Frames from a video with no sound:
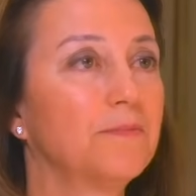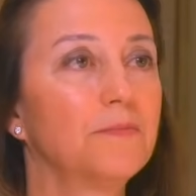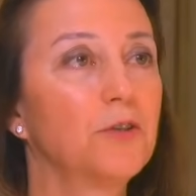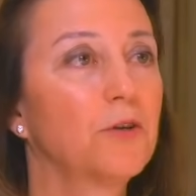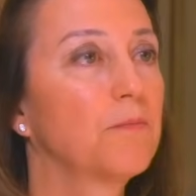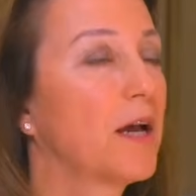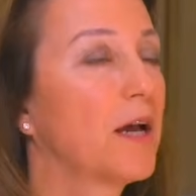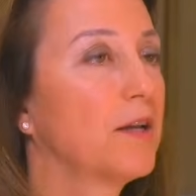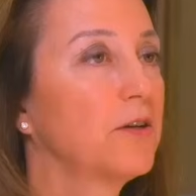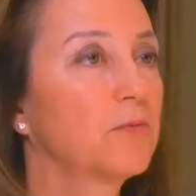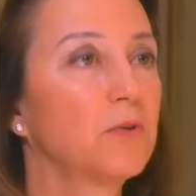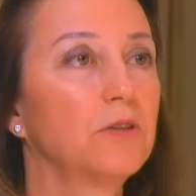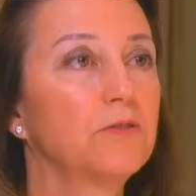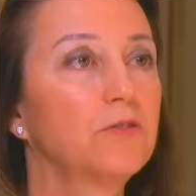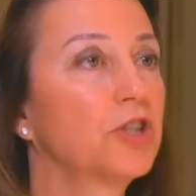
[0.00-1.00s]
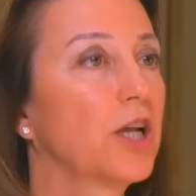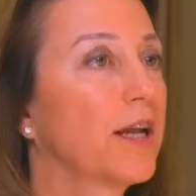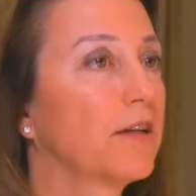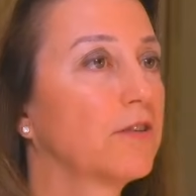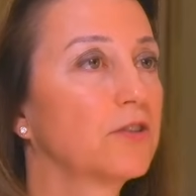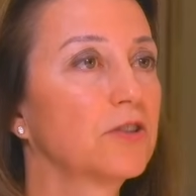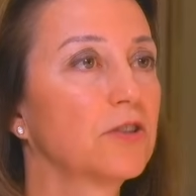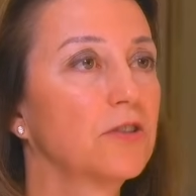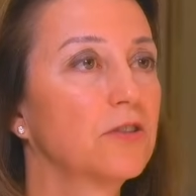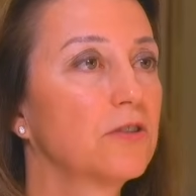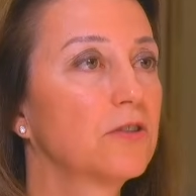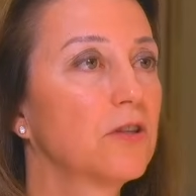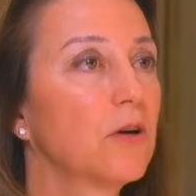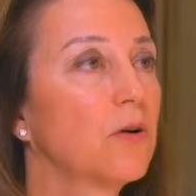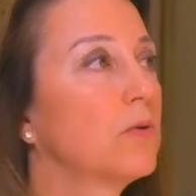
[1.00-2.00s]
Your mind will change.
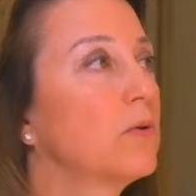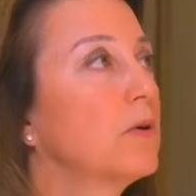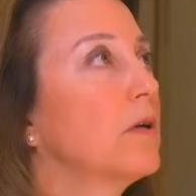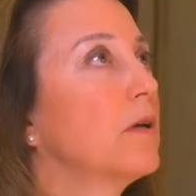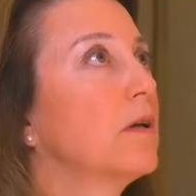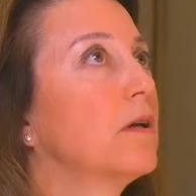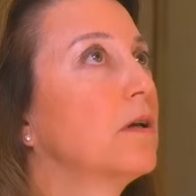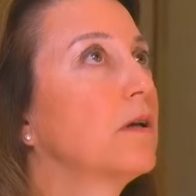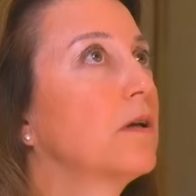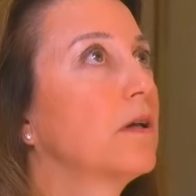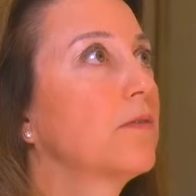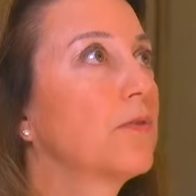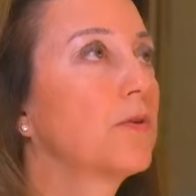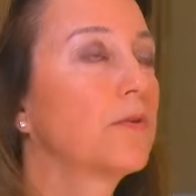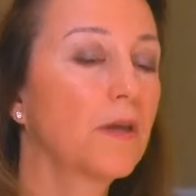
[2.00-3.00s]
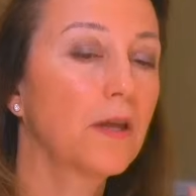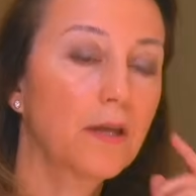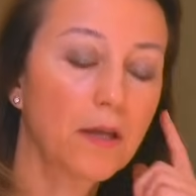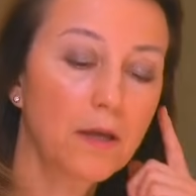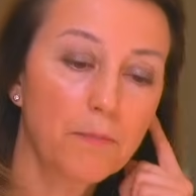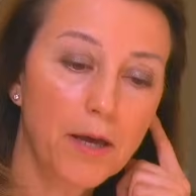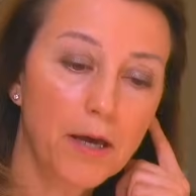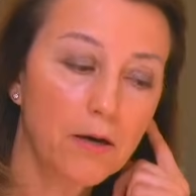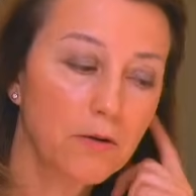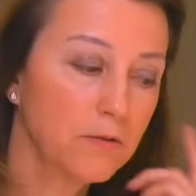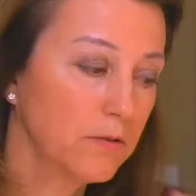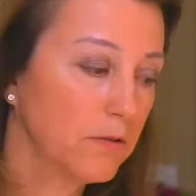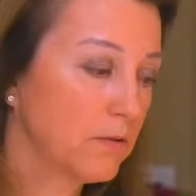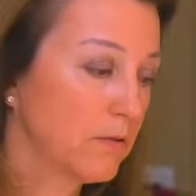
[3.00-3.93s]
So if you're thinking about,